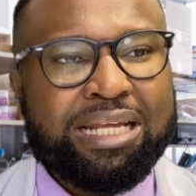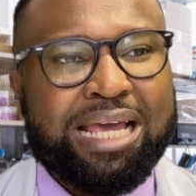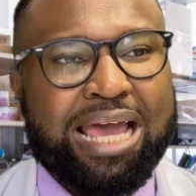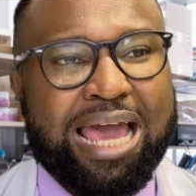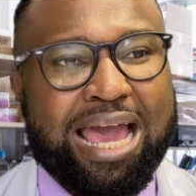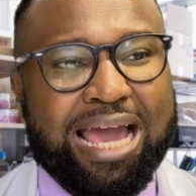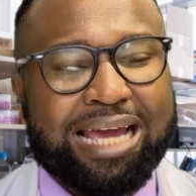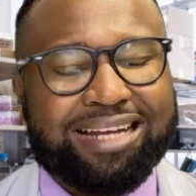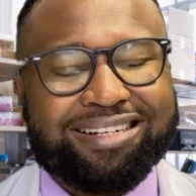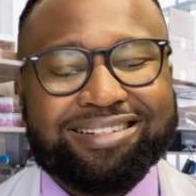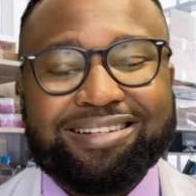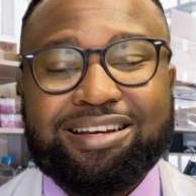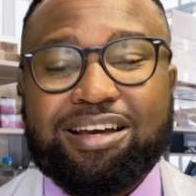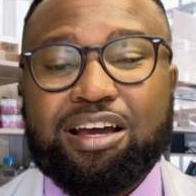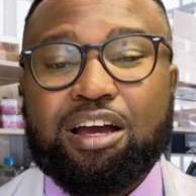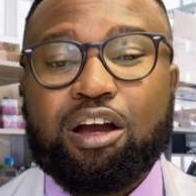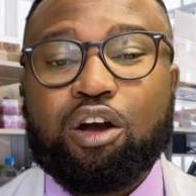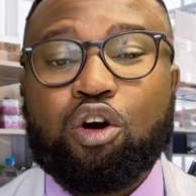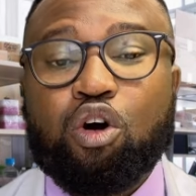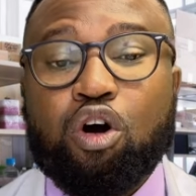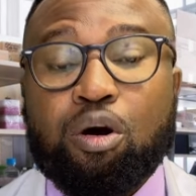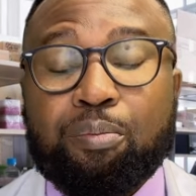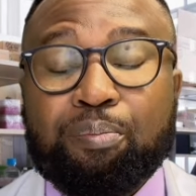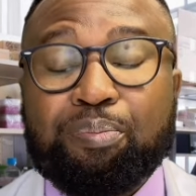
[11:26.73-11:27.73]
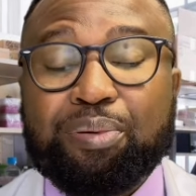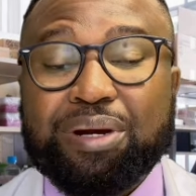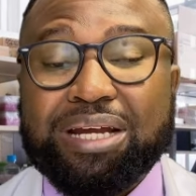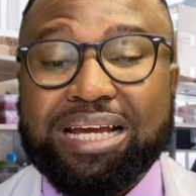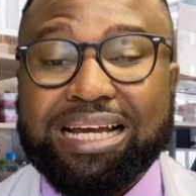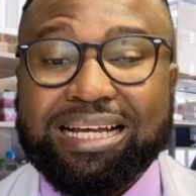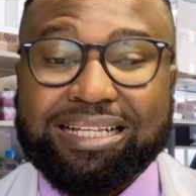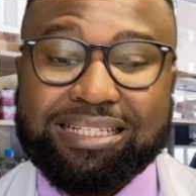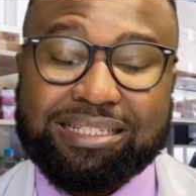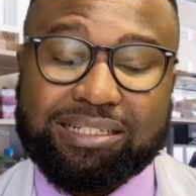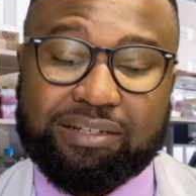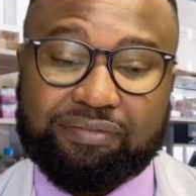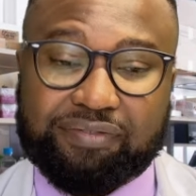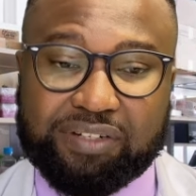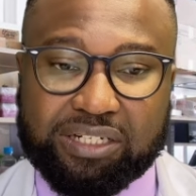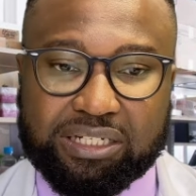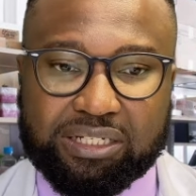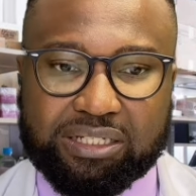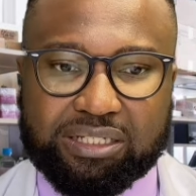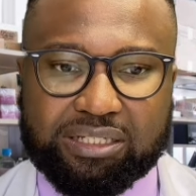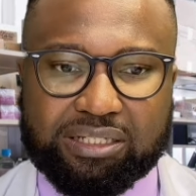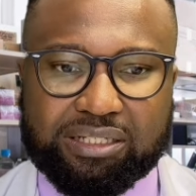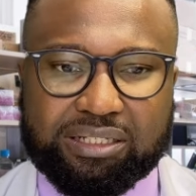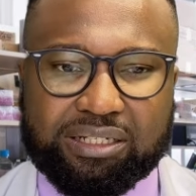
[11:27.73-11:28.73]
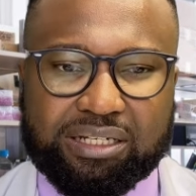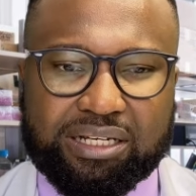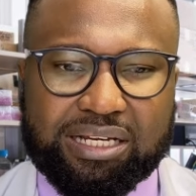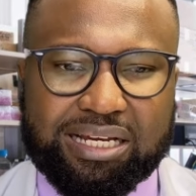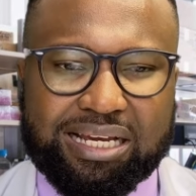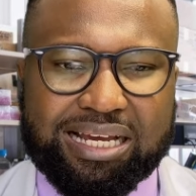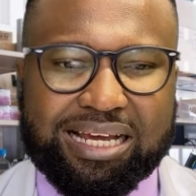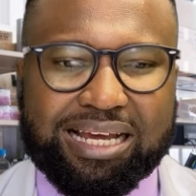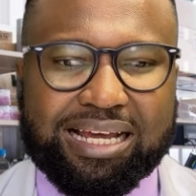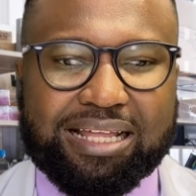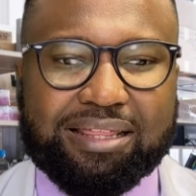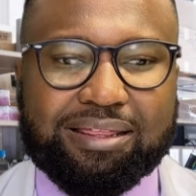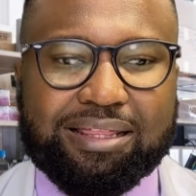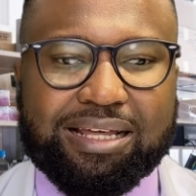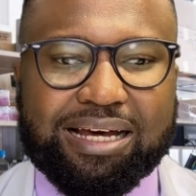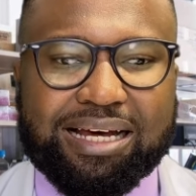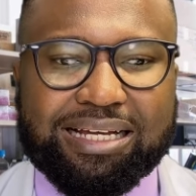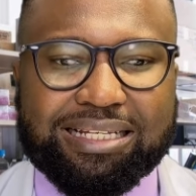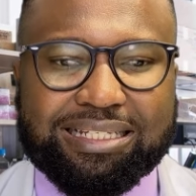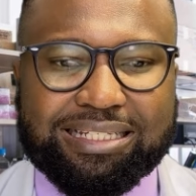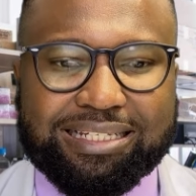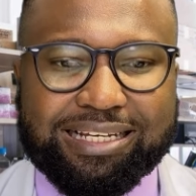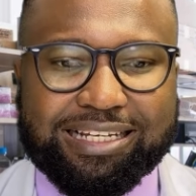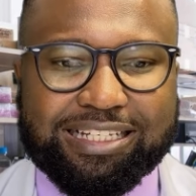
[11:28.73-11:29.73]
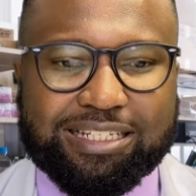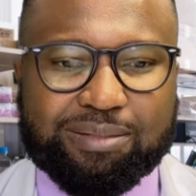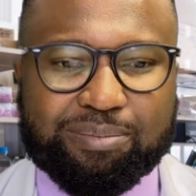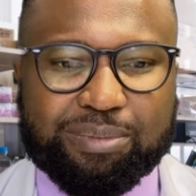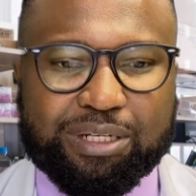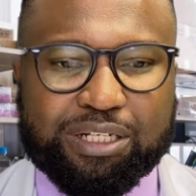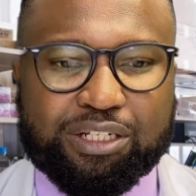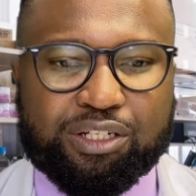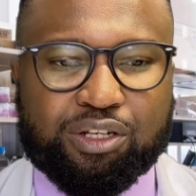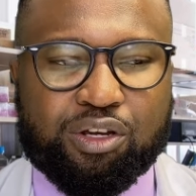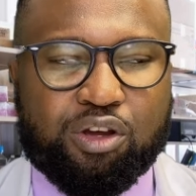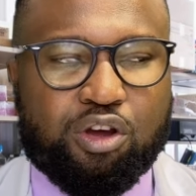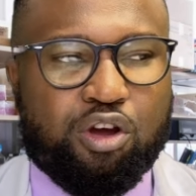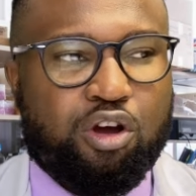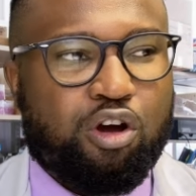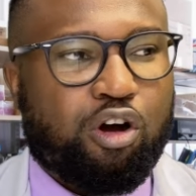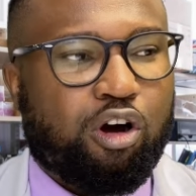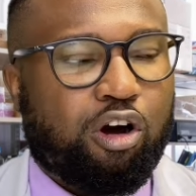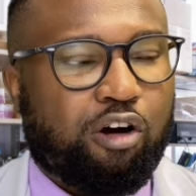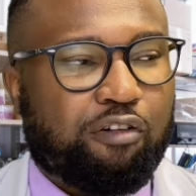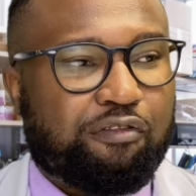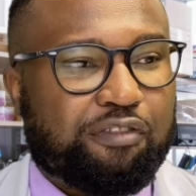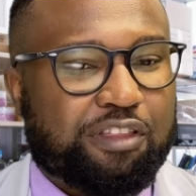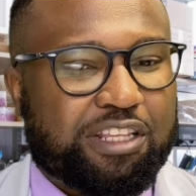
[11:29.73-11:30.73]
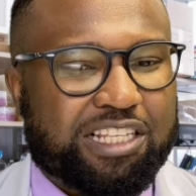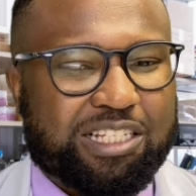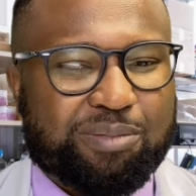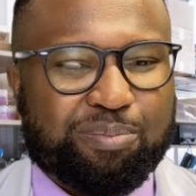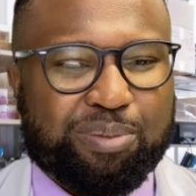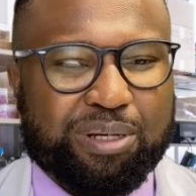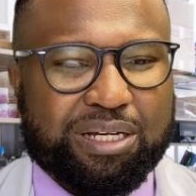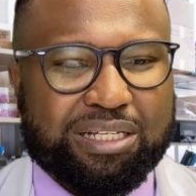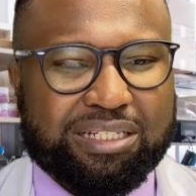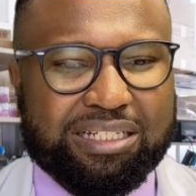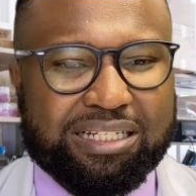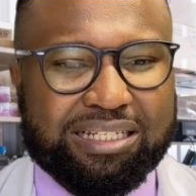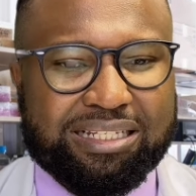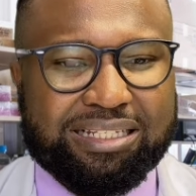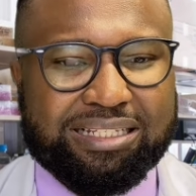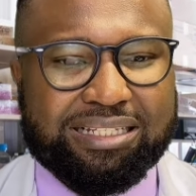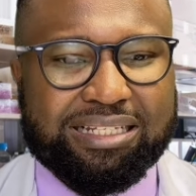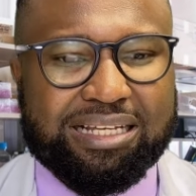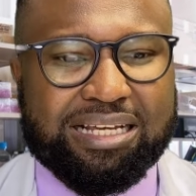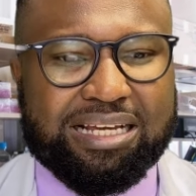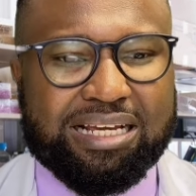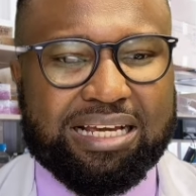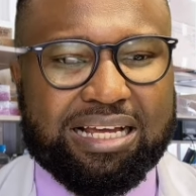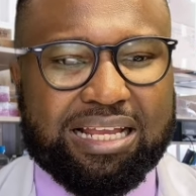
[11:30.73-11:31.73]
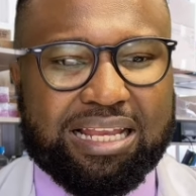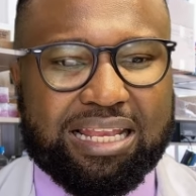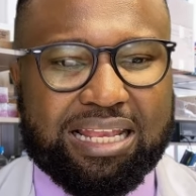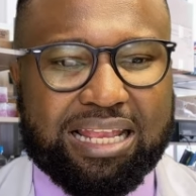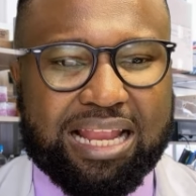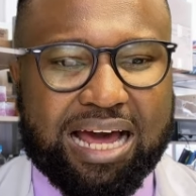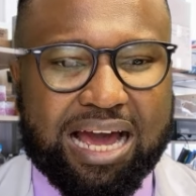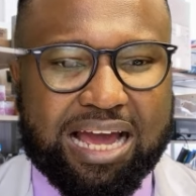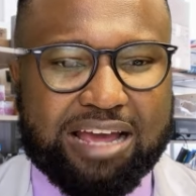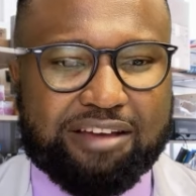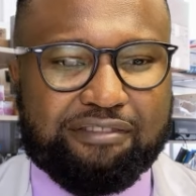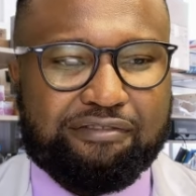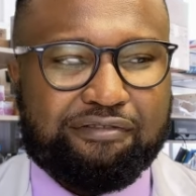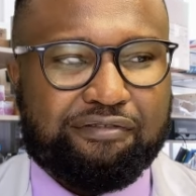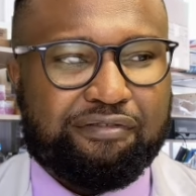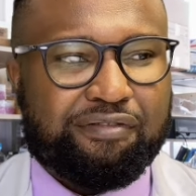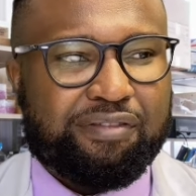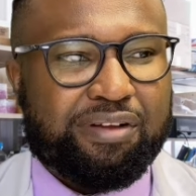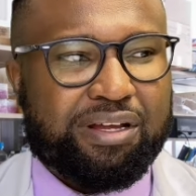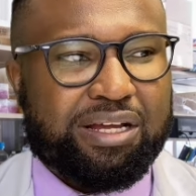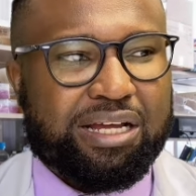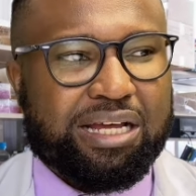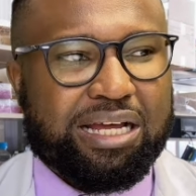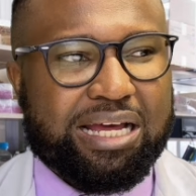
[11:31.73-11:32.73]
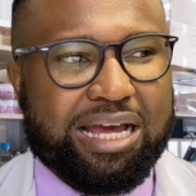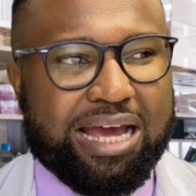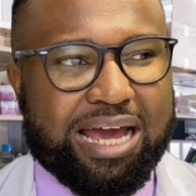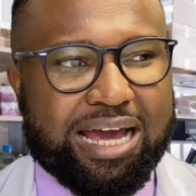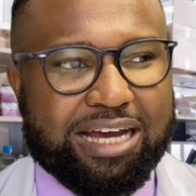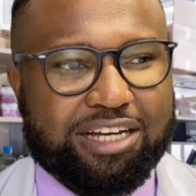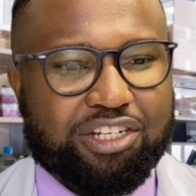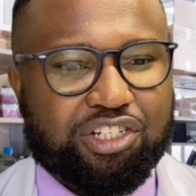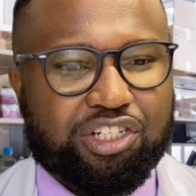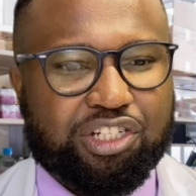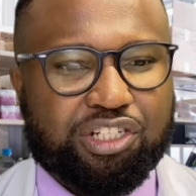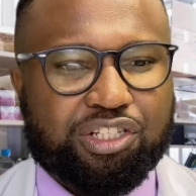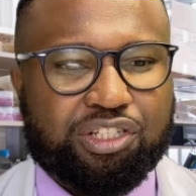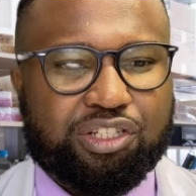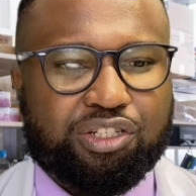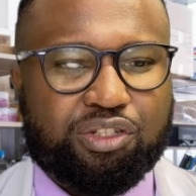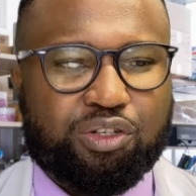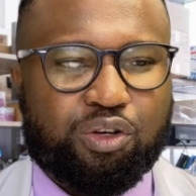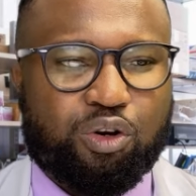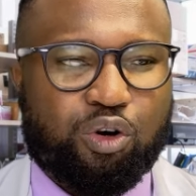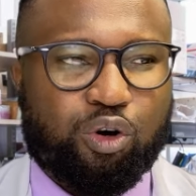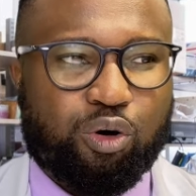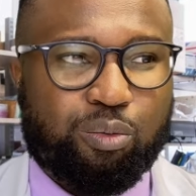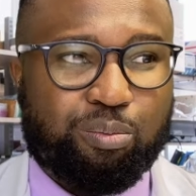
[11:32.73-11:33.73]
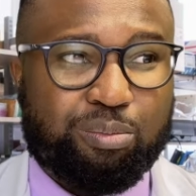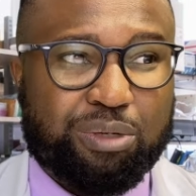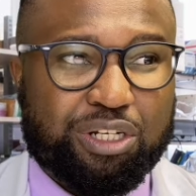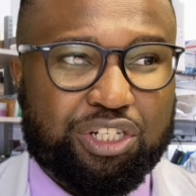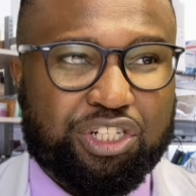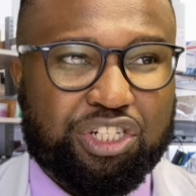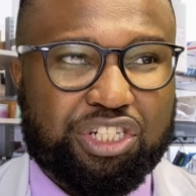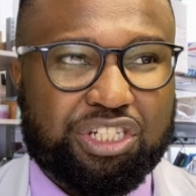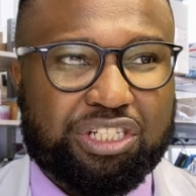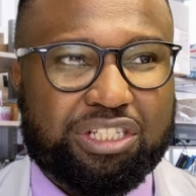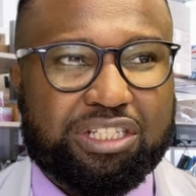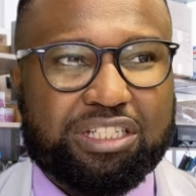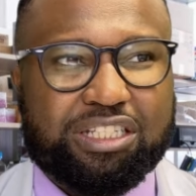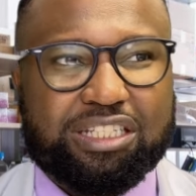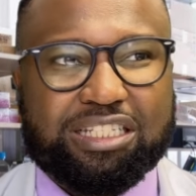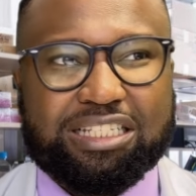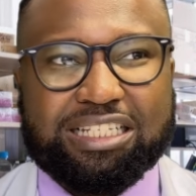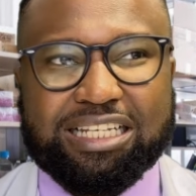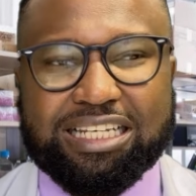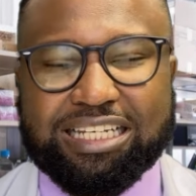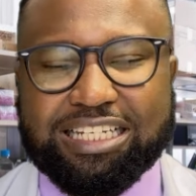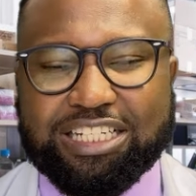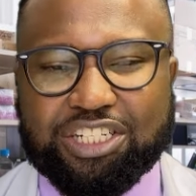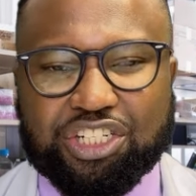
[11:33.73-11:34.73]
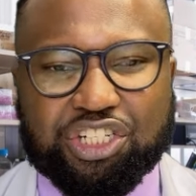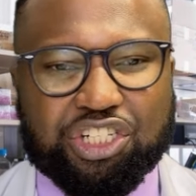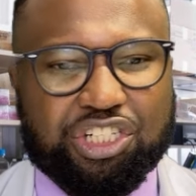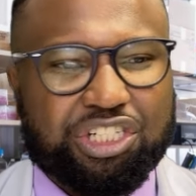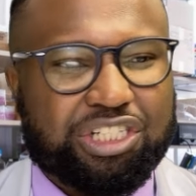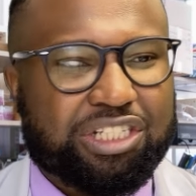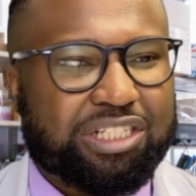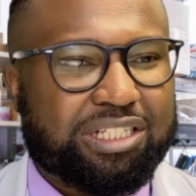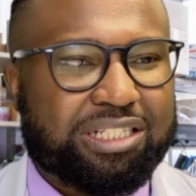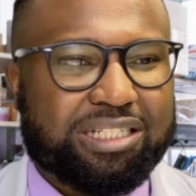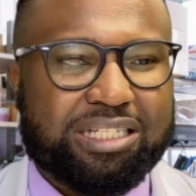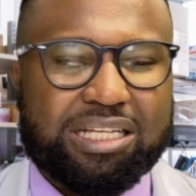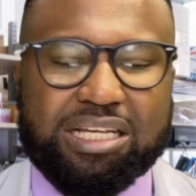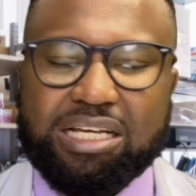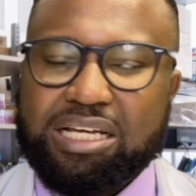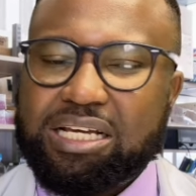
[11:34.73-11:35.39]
and comprehensiveness in the assessment of this person's life, actions, omissions, deletions,